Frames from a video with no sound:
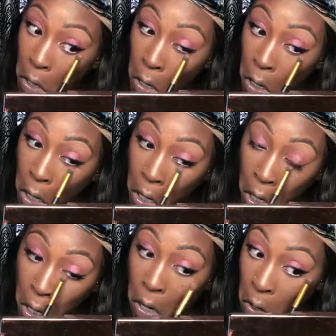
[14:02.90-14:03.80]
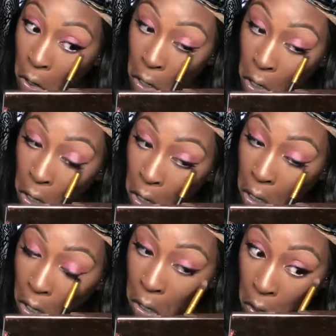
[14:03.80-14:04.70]
brush, and I'm just
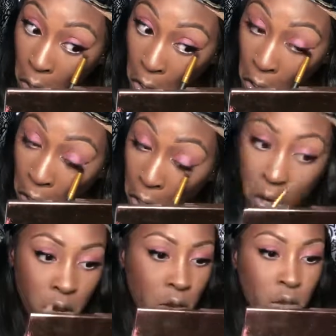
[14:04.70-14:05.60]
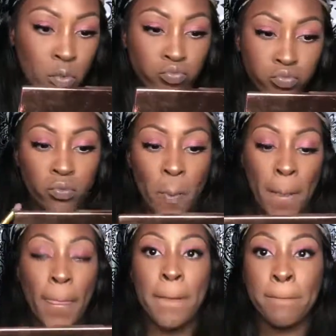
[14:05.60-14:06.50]
going to smoke out that
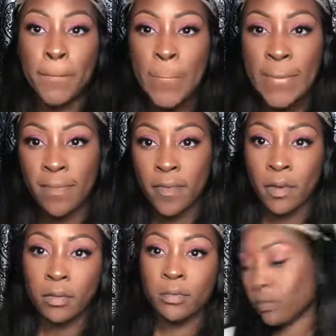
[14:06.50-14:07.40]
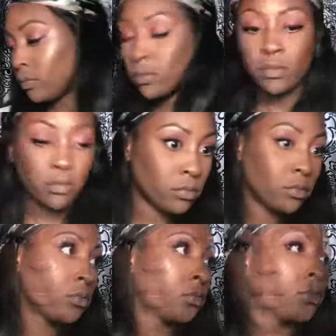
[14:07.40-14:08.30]
same color that's on my lid under my
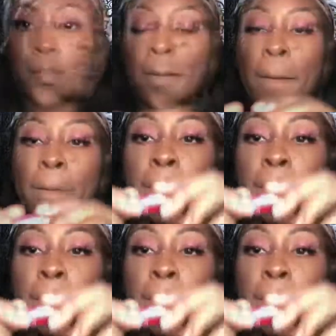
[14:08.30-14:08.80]
lash line.